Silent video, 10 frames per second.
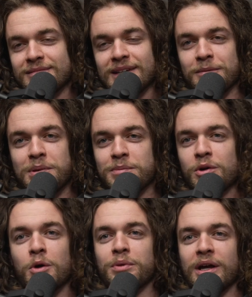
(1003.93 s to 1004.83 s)
And people
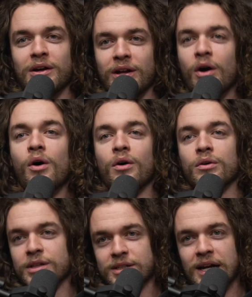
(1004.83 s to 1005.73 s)
go play on it all
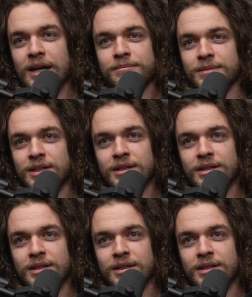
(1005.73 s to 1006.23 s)
the time.